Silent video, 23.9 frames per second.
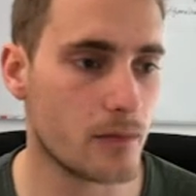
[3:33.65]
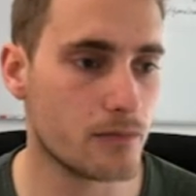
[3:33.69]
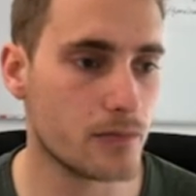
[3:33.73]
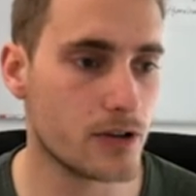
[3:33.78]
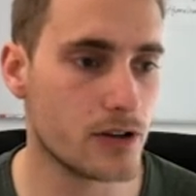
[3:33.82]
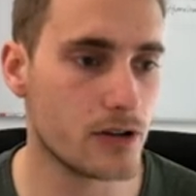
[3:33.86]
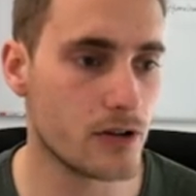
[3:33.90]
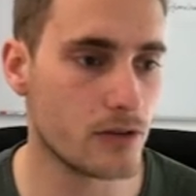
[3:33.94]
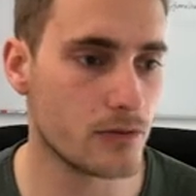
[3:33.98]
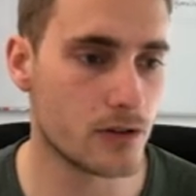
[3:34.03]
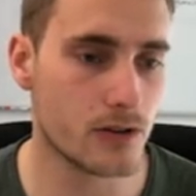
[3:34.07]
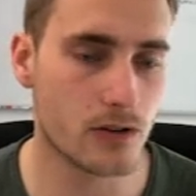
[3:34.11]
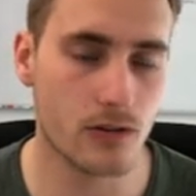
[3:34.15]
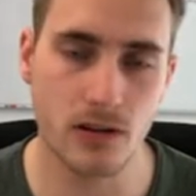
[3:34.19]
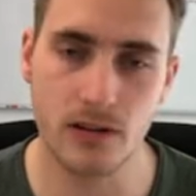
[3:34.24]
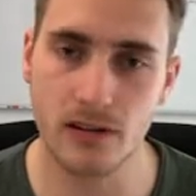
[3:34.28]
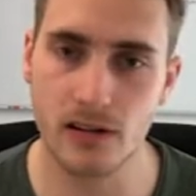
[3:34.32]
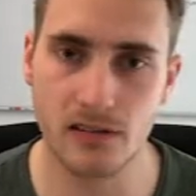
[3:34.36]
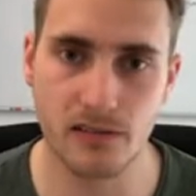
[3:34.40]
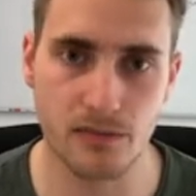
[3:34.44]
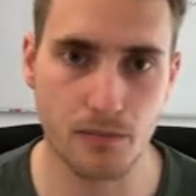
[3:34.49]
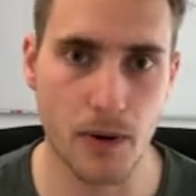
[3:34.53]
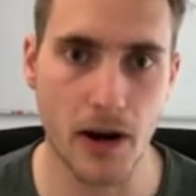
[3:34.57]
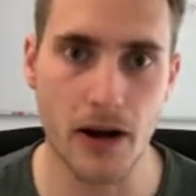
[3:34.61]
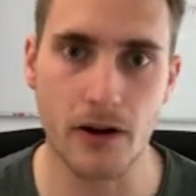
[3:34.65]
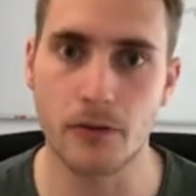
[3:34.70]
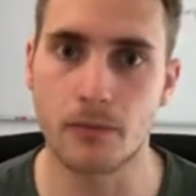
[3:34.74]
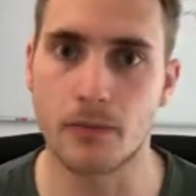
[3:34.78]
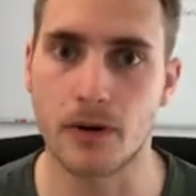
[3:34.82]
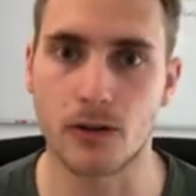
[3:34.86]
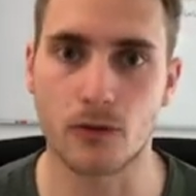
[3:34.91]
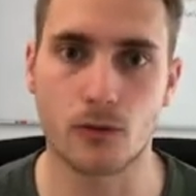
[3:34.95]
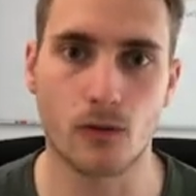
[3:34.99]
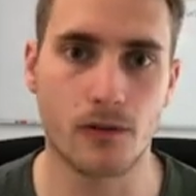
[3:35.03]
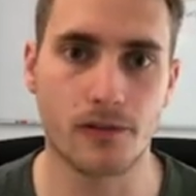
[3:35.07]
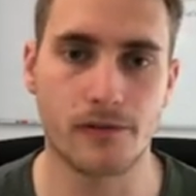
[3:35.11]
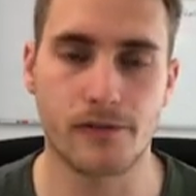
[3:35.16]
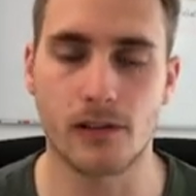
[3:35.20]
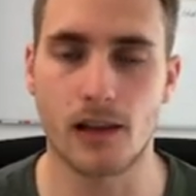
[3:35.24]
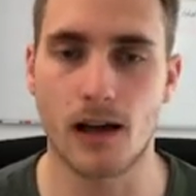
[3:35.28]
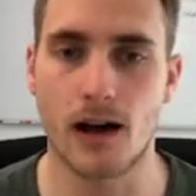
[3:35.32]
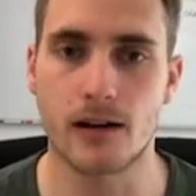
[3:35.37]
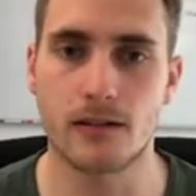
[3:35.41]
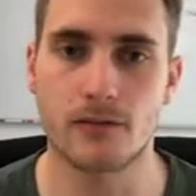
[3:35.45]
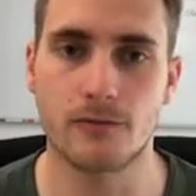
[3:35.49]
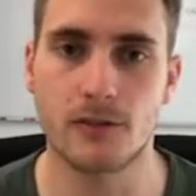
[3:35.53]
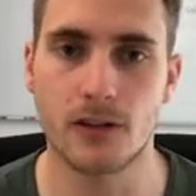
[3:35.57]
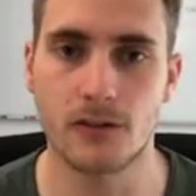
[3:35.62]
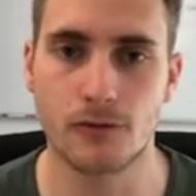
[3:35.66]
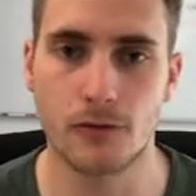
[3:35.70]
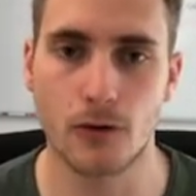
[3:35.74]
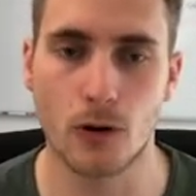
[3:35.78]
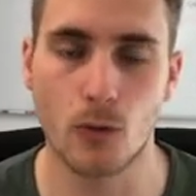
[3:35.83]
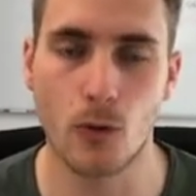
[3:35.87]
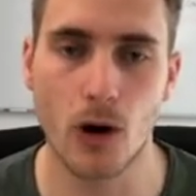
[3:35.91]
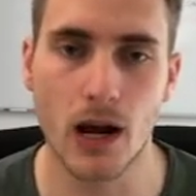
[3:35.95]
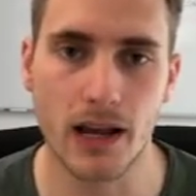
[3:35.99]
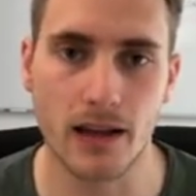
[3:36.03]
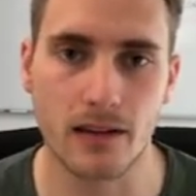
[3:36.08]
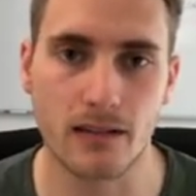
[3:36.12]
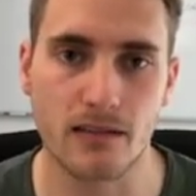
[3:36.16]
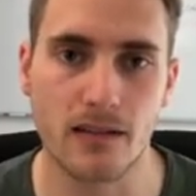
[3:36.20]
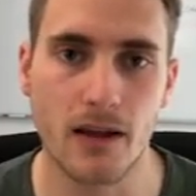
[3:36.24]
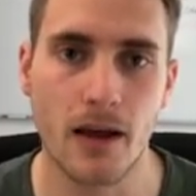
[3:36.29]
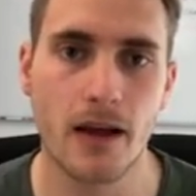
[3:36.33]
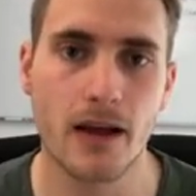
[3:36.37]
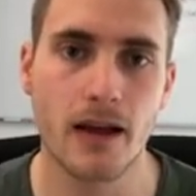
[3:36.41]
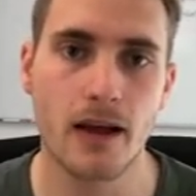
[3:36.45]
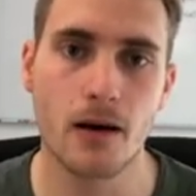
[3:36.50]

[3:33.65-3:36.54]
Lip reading: you can experiment with a lot of different ways,